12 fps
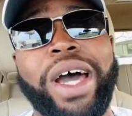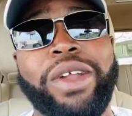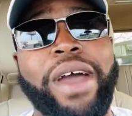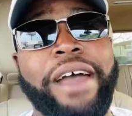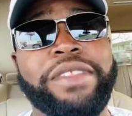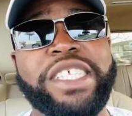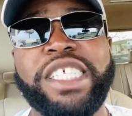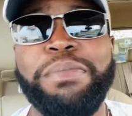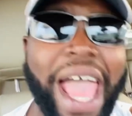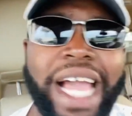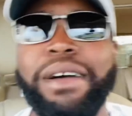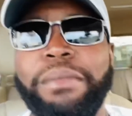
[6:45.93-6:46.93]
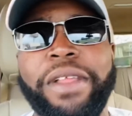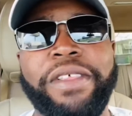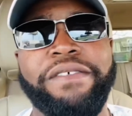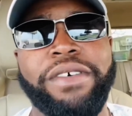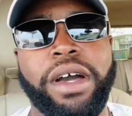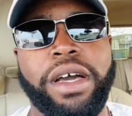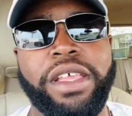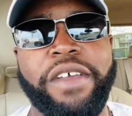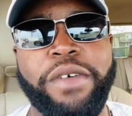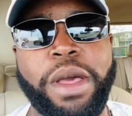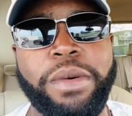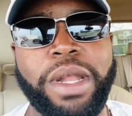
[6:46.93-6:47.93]
don't have to smack a motherfucker. You
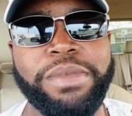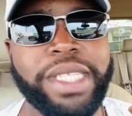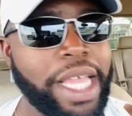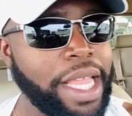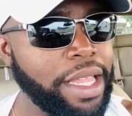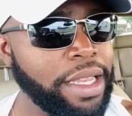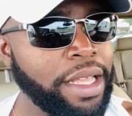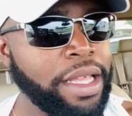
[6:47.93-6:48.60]
feel what I'm saying?